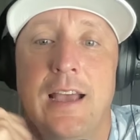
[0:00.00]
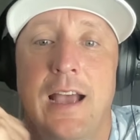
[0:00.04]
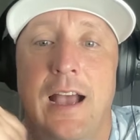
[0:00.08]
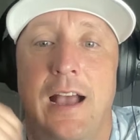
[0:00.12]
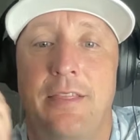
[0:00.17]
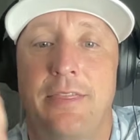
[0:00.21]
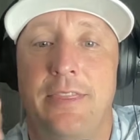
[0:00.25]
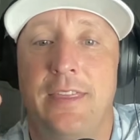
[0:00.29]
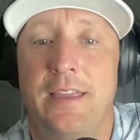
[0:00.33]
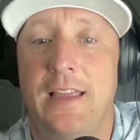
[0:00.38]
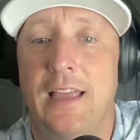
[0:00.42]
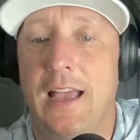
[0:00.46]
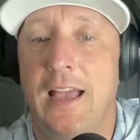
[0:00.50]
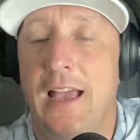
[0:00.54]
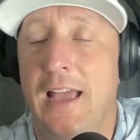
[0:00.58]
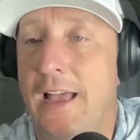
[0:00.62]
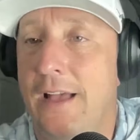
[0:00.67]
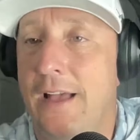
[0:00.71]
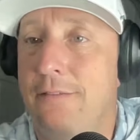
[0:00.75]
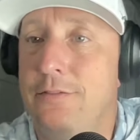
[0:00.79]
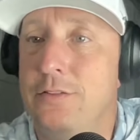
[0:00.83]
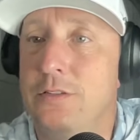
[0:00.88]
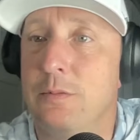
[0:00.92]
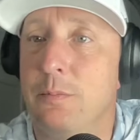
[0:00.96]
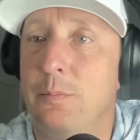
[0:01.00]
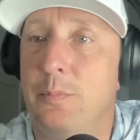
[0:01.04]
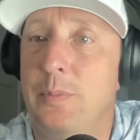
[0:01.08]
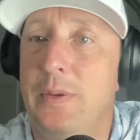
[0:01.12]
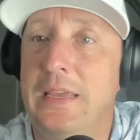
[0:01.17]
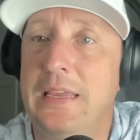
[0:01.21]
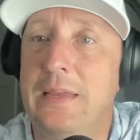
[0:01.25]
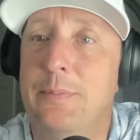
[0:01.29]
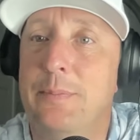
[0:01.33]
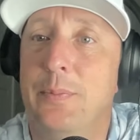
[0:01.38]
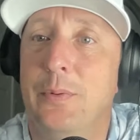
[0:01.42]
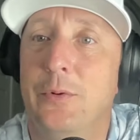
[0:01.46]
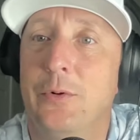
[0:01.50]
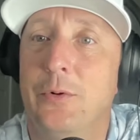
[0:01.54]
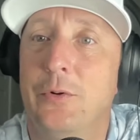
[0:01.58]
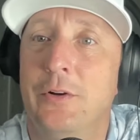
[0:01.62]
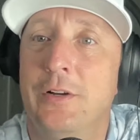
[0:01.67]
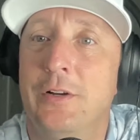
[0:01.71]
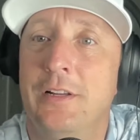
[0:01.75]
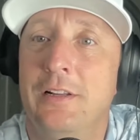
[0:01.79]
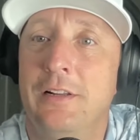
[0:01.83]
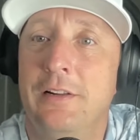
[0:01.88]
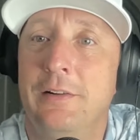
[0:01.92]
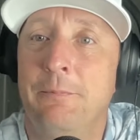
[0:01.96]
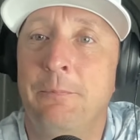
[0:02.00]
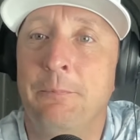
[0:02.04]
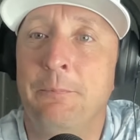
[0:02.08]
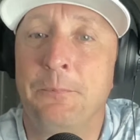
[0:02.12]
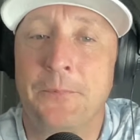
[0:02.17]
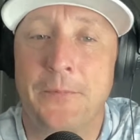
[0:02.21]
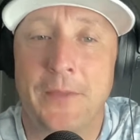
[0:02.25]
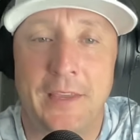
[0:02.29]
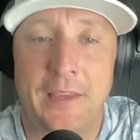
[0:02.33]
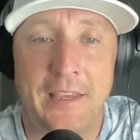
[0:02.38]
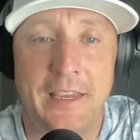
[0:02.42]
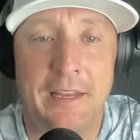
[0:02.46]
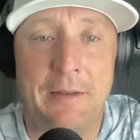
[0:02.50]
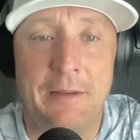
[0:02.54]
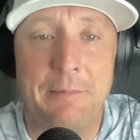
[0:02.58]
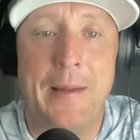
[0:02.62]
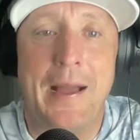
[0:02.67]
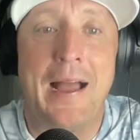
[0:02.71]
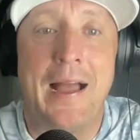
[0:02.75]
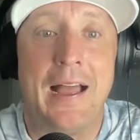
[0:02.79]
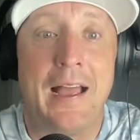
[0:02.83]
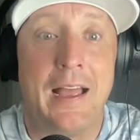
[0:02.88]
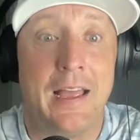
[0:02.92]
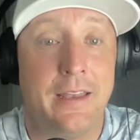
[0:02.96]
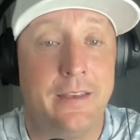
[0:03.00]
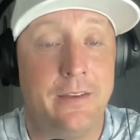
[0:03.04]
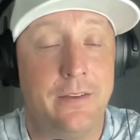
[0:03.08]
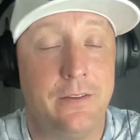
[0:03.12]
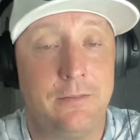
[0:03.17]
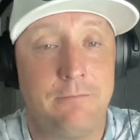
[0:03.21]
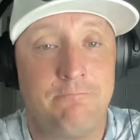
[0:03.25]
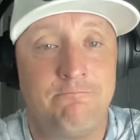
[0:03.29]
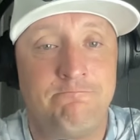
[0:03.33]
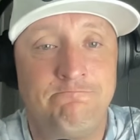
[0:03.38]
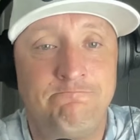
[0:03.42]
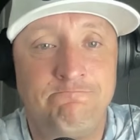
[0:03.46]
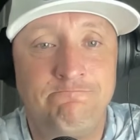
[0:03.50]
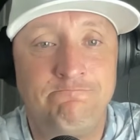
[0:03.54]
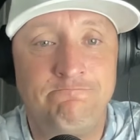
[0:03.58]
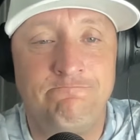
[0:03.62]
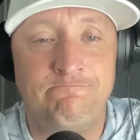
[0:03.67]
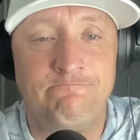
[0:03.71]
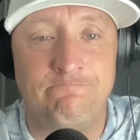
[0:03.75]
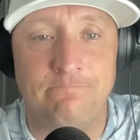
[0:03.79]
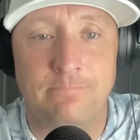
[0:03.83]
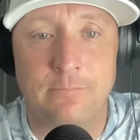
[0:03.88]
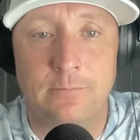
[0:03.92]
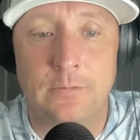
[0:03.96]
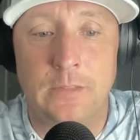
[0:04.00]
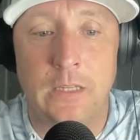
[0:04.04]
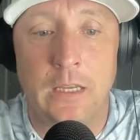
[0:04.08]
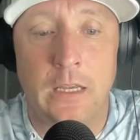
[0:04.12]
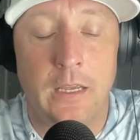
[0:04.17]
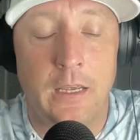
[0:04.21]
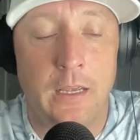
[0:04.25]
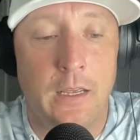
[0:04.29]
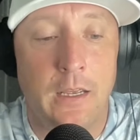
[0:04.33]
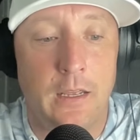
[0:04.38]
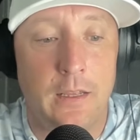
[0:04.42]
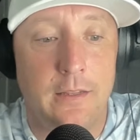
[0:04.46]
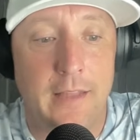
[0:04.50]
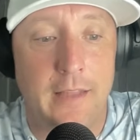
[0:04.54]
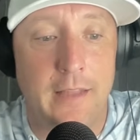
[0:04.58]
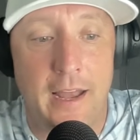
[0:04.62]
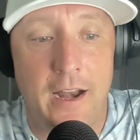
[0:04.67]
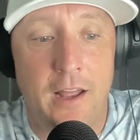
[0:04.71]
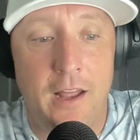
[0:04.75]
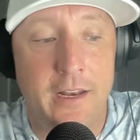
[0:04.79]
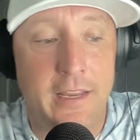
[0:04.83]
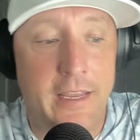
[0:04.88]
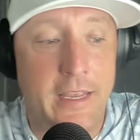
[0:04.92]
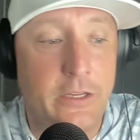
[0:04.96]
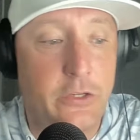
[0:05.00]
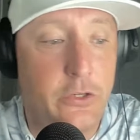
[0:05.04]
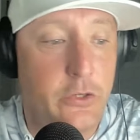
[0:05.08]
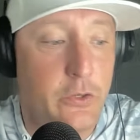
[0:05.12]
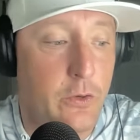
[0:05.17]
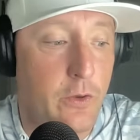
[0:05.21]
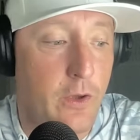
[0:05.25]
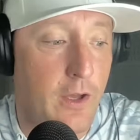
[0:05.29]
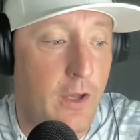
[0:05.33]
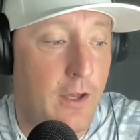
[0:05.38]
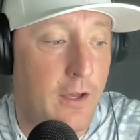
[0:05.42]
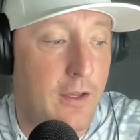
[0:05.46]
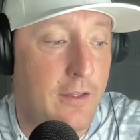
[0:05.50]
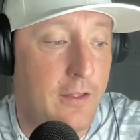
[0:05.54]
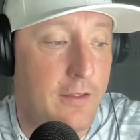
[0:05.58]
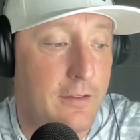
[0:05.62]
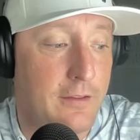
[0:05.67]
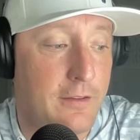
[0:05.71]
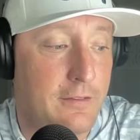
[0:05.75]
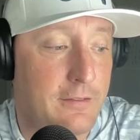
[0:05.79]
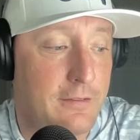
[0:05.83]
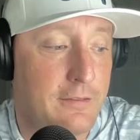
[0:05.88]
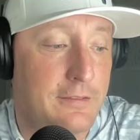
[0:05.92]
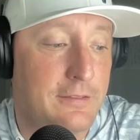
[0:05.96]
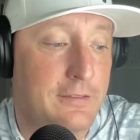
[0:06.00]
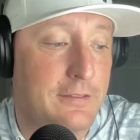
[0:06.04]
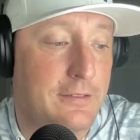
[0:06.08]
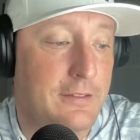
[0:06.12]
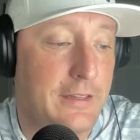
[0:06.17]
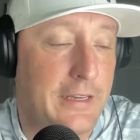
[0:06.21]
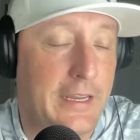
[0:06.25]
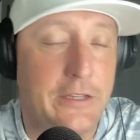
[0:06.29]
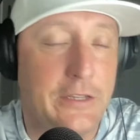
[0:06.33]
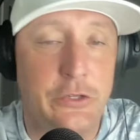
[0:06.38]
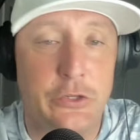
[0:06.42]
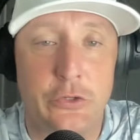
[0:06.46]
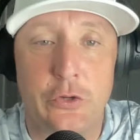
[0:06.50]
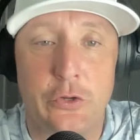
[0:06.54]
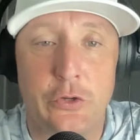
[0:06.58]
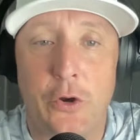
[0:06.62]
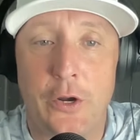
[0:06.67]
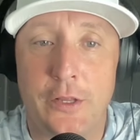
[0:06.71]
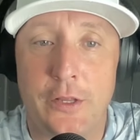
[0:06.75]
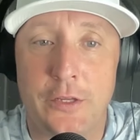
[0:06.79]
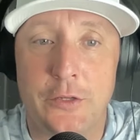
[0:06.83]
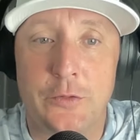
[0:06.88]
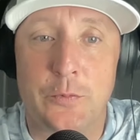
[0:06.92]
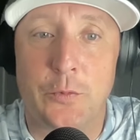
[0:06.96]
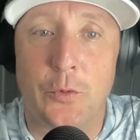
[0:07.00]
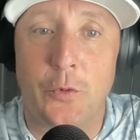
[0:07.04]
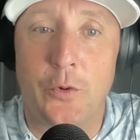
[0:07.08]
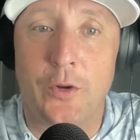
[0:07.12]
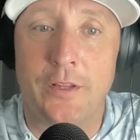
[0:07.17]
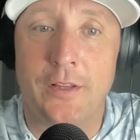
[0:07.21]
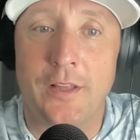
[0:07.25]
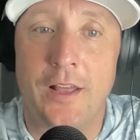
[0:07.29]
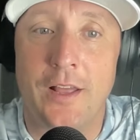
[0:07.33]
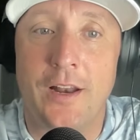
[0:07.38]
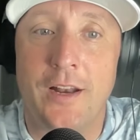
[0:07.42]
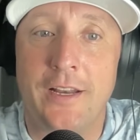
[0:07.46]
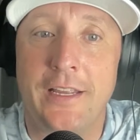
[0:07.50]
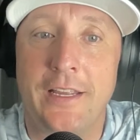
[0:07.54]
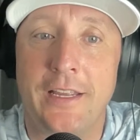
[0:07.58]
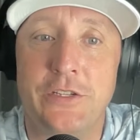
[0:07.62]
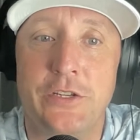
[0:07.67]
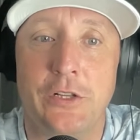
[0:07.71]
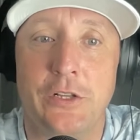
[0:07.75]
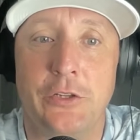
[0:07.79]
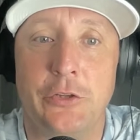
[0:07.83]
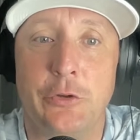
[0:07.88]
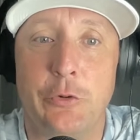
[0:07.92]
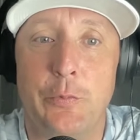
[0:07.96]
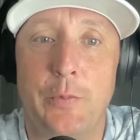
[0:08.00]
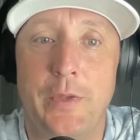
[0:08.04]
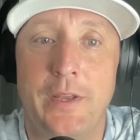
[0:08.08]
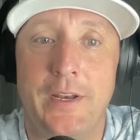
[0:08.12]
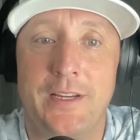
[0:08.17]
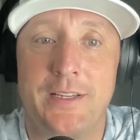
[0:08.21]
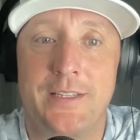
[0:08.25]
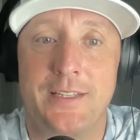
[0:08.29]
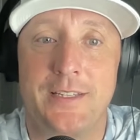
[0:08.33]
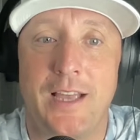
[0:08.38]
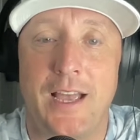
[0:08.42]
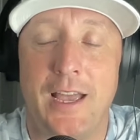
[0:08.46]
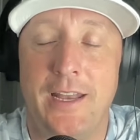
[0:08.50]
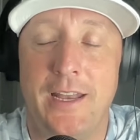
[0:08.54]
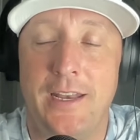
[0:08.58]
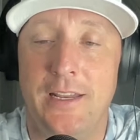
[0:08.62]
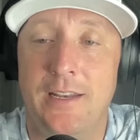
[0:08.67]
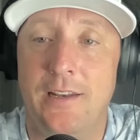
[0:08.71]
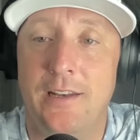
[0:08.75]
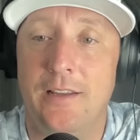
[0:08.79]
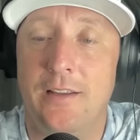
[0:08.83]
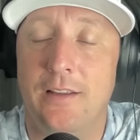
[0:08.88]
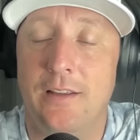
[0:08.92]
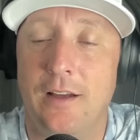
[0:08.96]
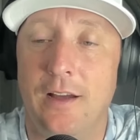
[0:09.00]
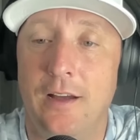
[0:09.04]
I think I have some people in mind. That ought to get you started this morning. That ought to get you a little bit excited.